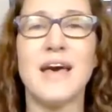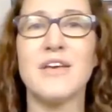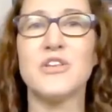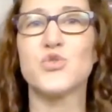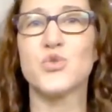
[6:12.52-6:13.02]

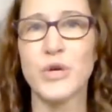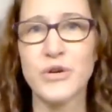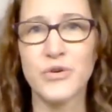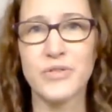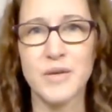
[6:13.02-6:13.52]
can
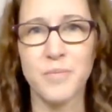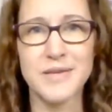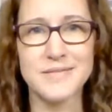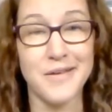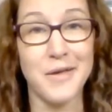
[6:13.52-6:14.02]
trigger the
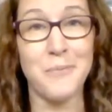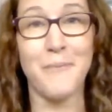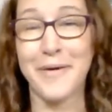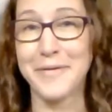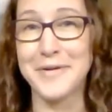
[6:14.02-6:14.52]
amygdala
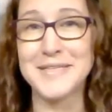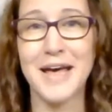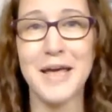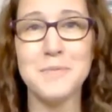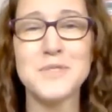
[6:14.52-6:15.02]
in modern
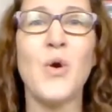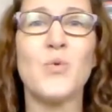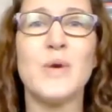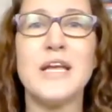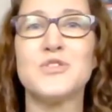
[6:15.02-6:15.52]
times
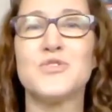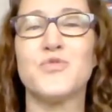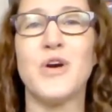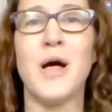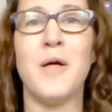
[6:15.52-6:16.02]
range
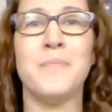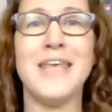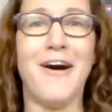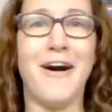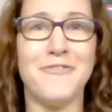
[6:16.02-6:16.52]
from
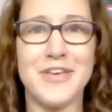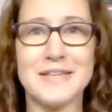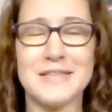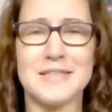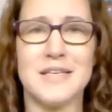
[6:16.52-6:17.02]
the
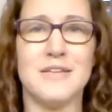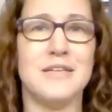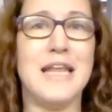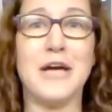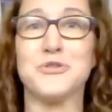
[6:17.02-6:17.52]
obvious,
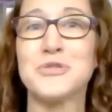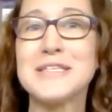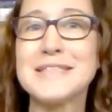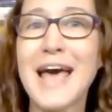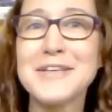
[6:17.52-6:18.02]
natural
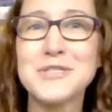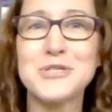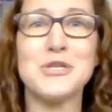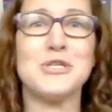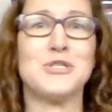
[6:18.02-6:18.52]

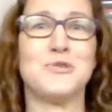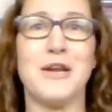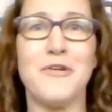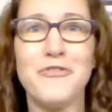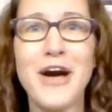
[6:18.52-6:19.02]
disasters,
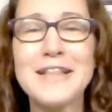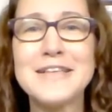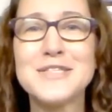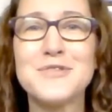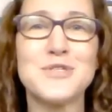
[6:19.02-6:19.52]
threat of
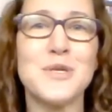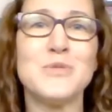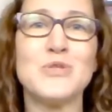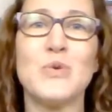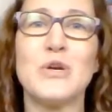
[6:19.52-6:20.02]
violence of some
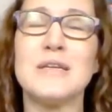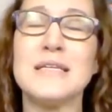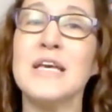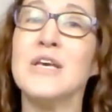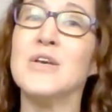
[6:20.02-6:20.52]

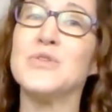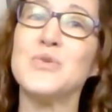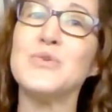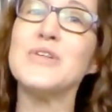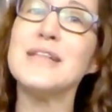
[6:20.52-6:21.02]
sort,
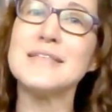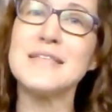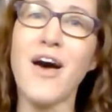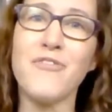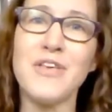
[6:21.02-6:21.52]
to the less
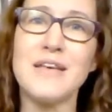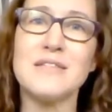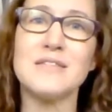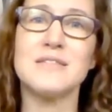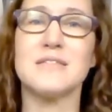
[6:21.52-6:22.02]

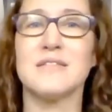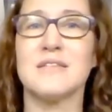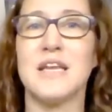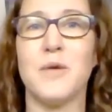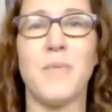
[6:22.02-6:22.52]
obvious,
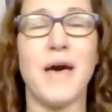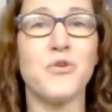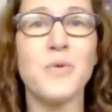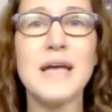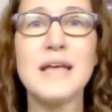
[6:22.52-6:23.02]
getting bad
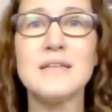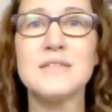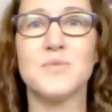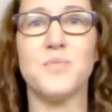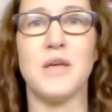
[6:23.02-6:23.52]

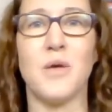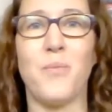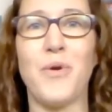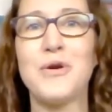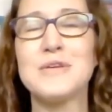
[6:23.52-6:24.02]
grades, being
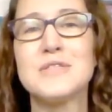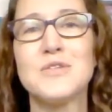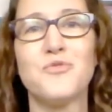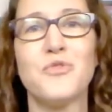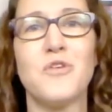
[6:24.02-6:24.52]
embarrassed
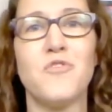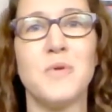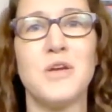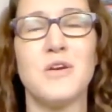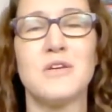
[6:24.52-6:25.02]
in front of
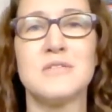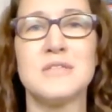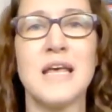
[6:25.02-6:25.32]
peers,